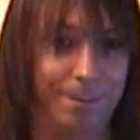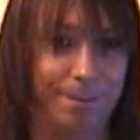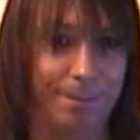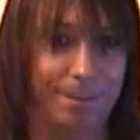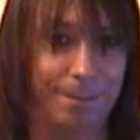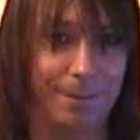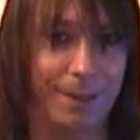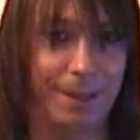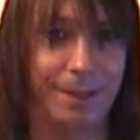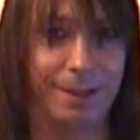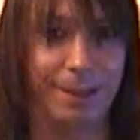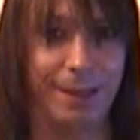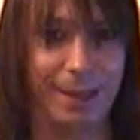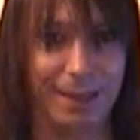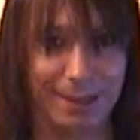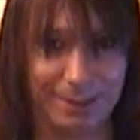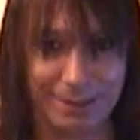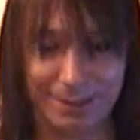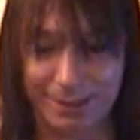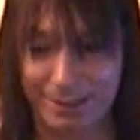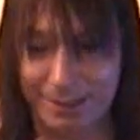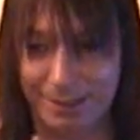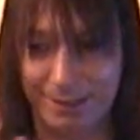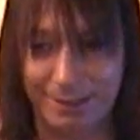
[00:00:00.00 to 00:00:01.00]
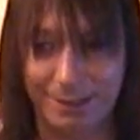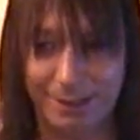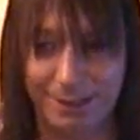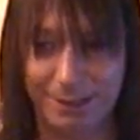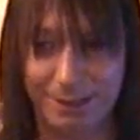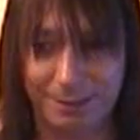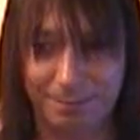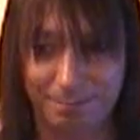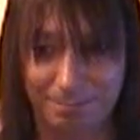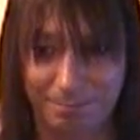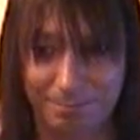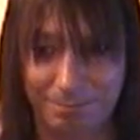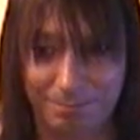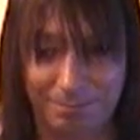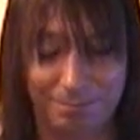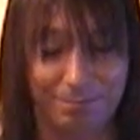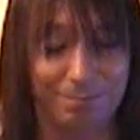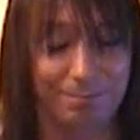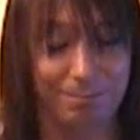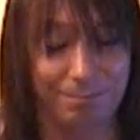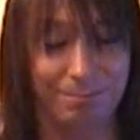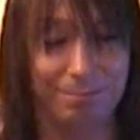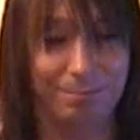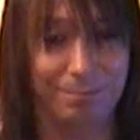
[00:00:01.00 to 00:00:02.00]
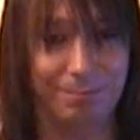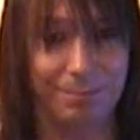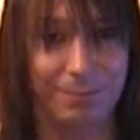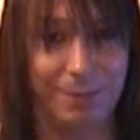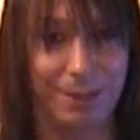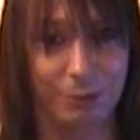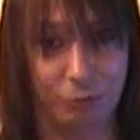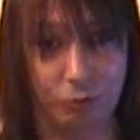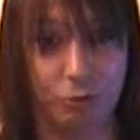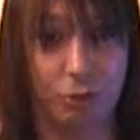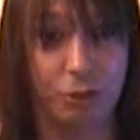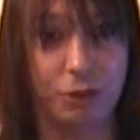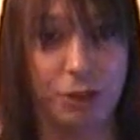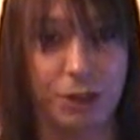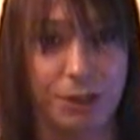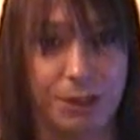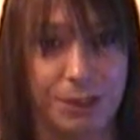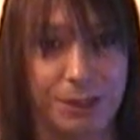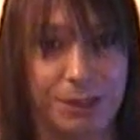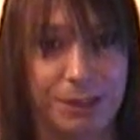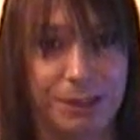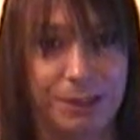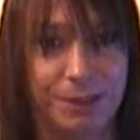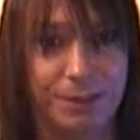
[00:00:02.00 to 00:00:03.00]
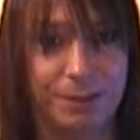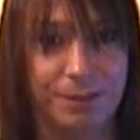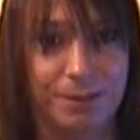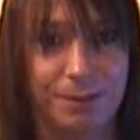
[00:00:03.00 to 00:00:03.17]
then that is androgynous,